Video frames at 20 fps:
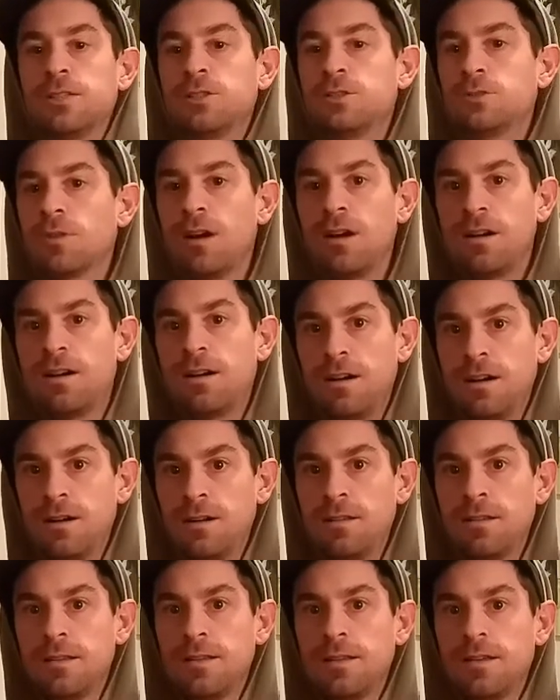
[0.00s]
draw,
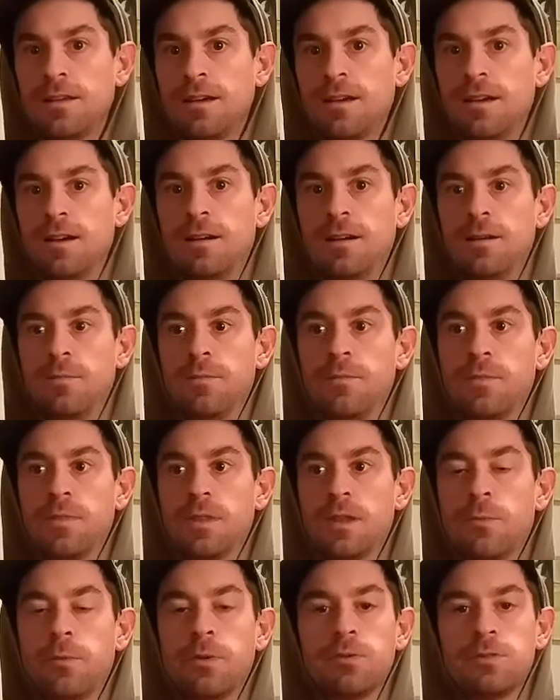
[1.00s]

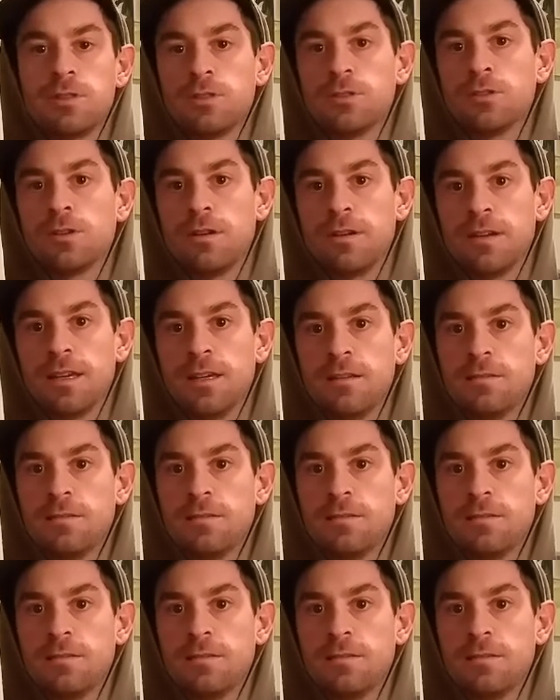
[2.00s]
I'll post a drawing